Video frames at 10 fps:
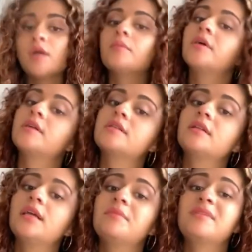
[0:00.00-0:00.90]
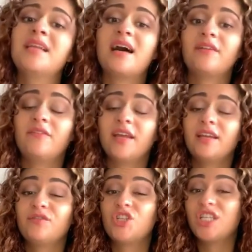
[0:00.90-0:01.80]
Personally, I'm not a fan
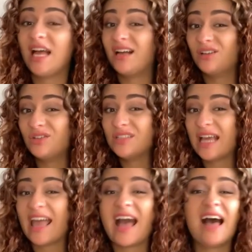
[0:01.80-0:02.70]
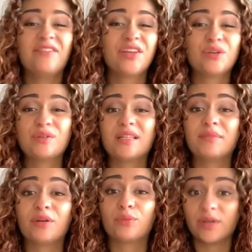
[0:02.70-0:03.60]
of gels. I haven't used them
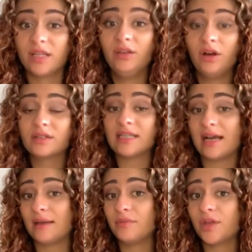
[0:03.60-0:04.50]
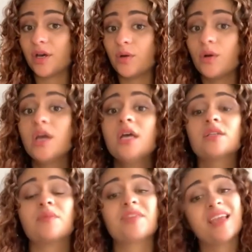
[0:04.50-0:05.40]
in a really long time though,
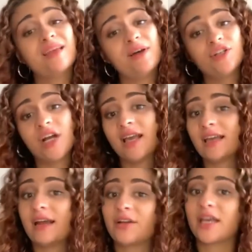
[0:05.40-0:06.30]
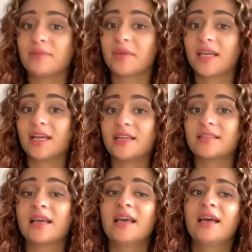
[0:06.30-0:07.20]
so I'm thinking about trying it out again because
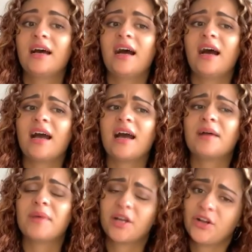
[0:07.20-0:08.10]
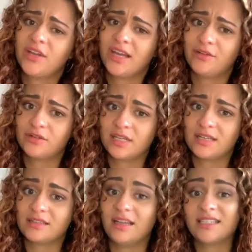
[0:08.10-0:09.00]
my curly hair routine
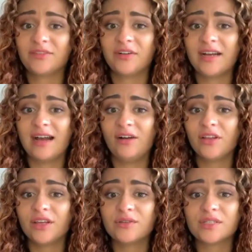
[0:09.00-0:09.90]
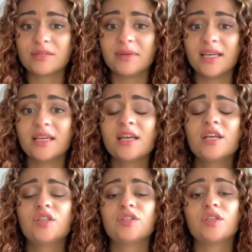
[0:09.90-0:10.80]
is a lot different now than it used to be,
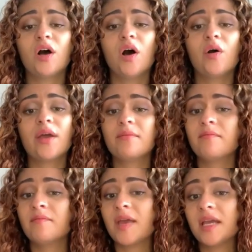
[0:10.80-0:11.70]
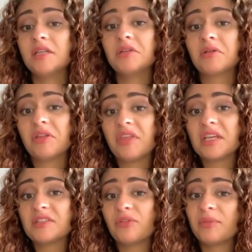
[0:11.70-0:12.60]
so it may do good
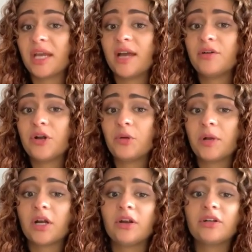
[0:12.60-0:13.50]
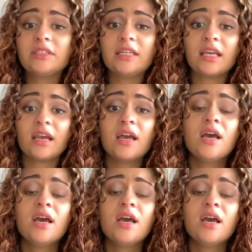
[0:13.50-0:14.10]
things for me. I don't know, but currently